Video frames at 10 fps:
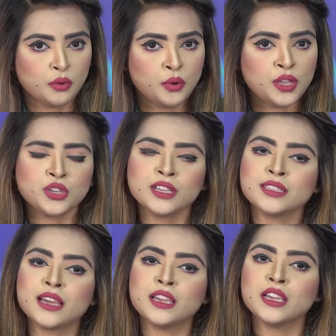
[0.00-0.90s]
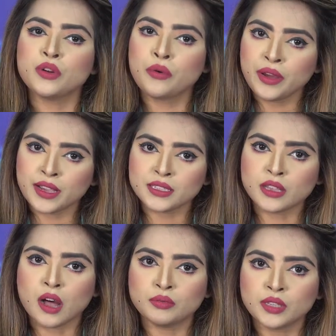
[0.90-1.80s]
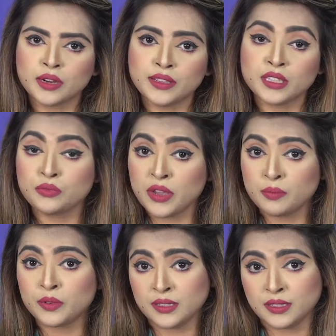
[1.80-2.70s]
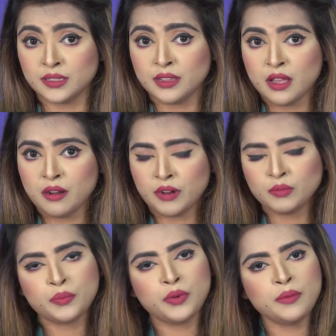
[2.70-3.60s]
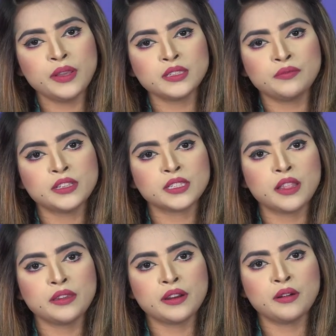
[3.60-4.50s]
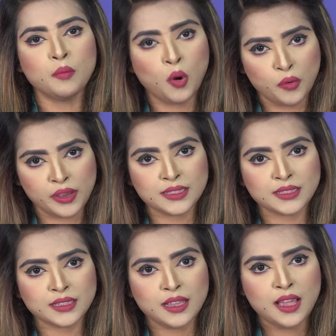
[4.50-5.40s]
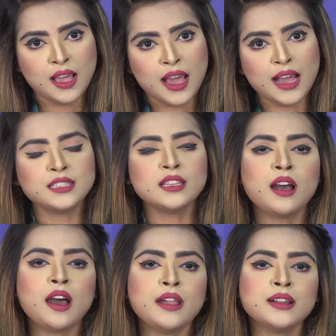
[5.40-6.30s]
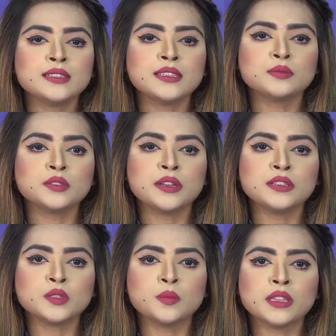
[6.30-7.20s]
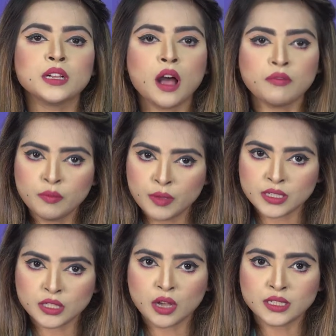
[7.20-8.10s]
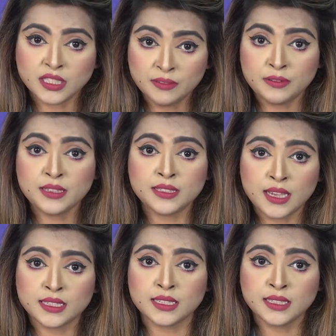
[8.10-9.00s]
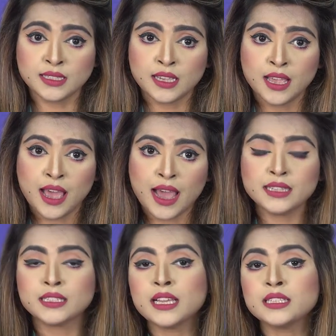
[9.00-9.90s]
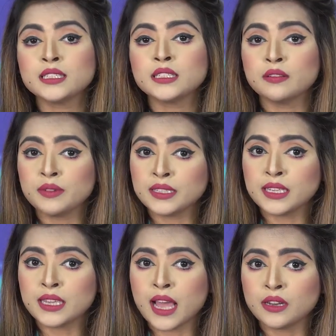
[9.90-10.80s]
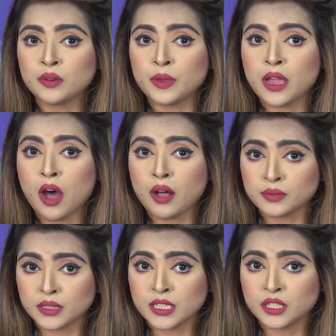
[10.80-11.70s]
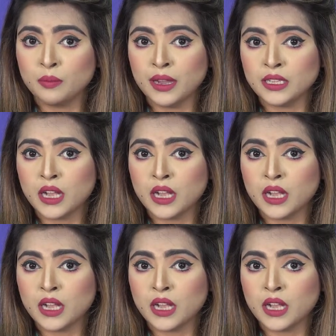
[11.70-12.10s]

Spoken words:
which is an increase of 33% from the previous fiscal year borrowings, as the higher subsidies by the government on different sectors and debt servicing cannot be offset by the